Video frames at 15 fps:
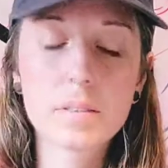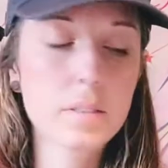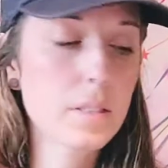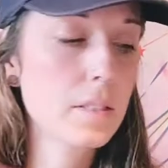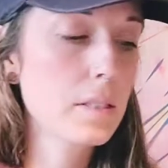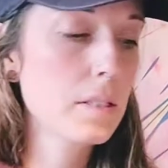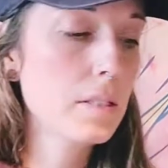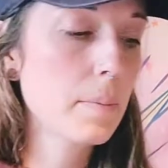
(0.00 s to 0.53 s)

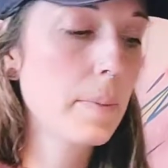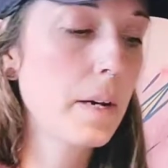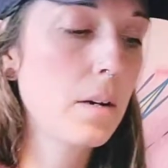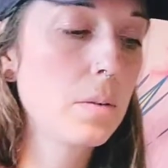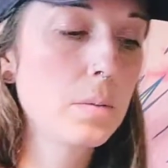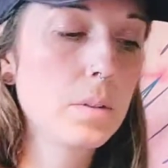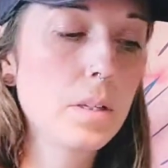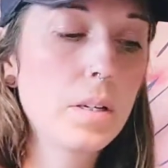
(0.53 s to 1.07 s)
this is
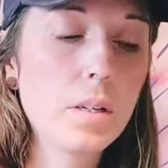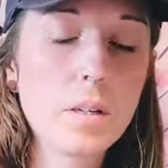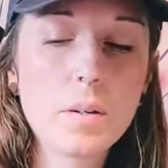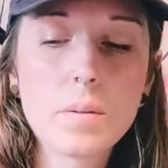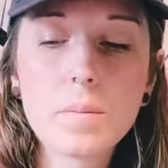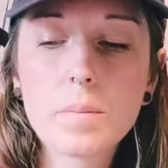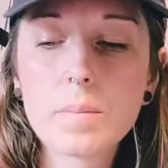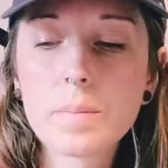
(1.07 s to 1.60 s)
about, you
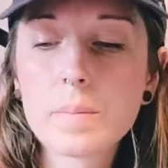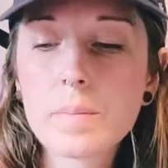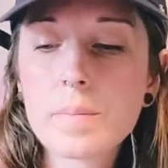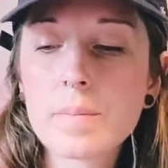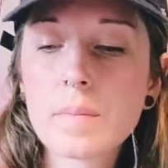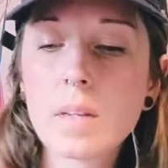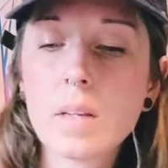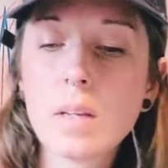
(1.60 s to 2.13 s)
know,
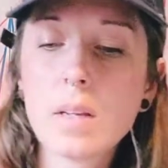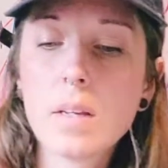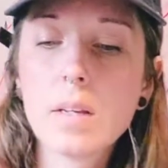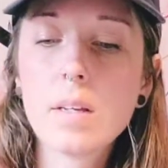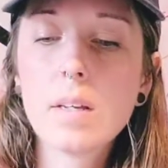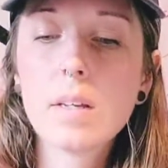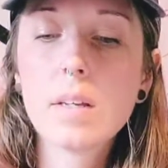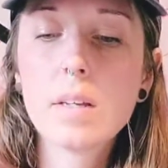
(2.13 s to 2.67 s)

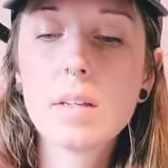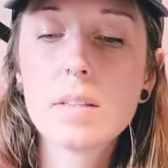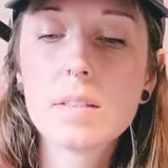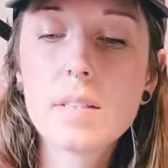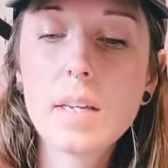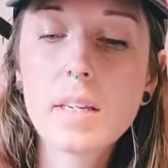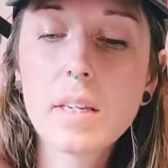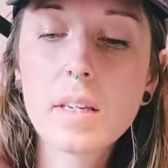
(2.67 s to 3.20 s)

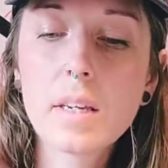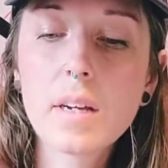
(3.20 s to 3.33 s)
taking